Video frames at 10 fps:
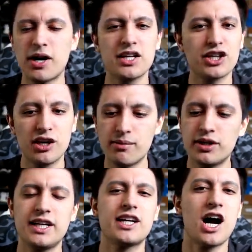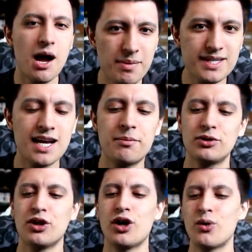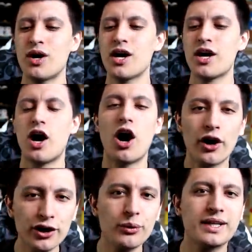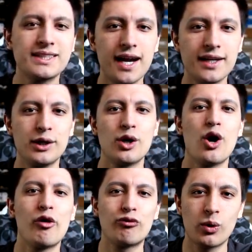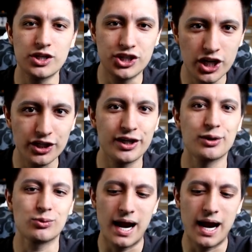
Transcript: part of the community, comment down below. Are you excited for a Chilling